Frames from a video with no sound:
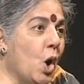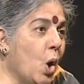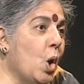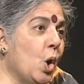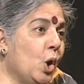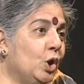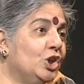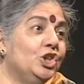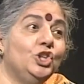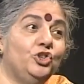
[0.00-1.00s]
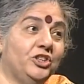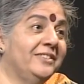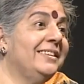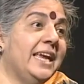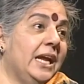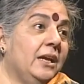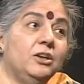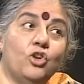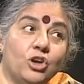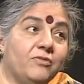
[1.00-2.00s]
or you just say
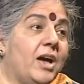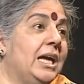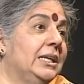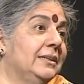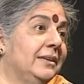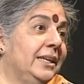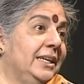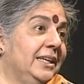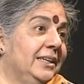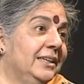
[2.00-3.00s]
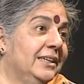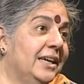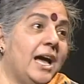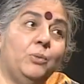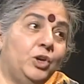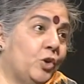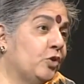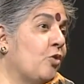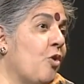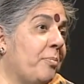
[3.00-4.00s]
non-violently, I will
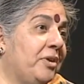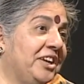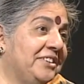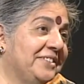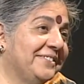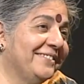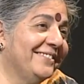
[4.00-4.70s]
not cooperate.